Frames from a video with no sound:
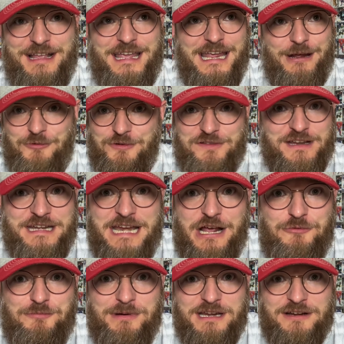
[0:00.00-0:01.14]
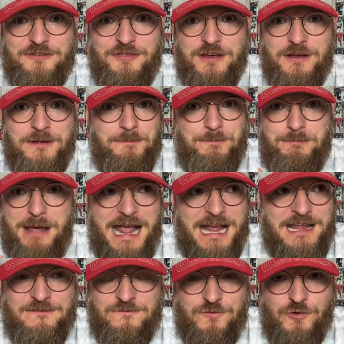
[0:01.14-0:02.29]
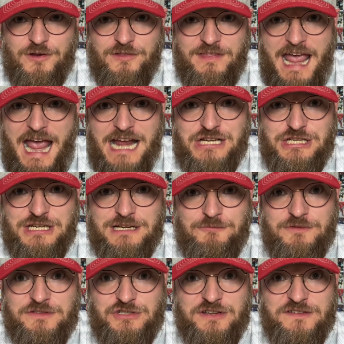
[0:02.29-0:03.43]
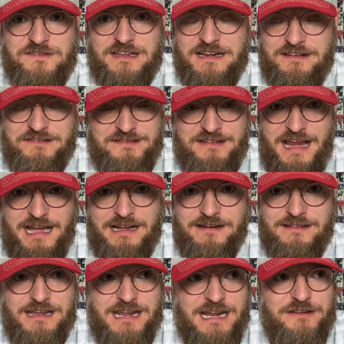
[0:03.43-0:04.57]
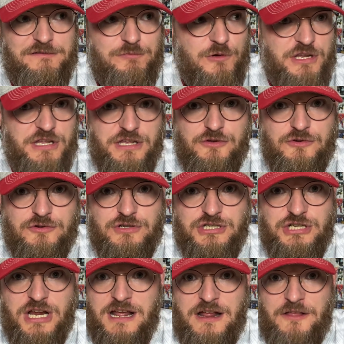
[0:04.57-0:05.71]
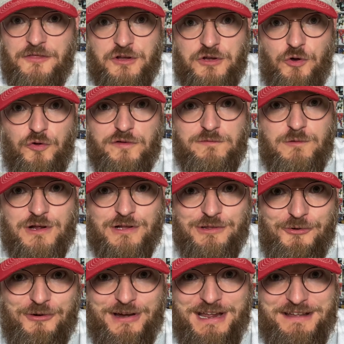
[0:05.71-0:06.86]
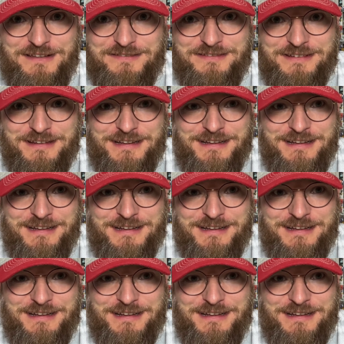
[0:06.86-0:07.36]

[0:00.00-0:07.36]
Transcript: It was a nail-biter. The back and forth action was just insane. The hits were huge. The goals were glorious.